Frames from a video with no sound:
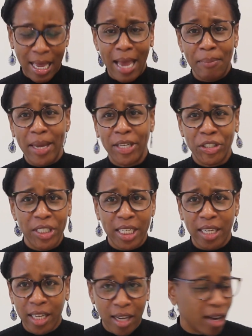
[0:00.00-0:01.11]
I majored
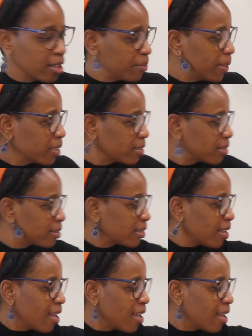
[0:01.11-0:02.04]
in economics,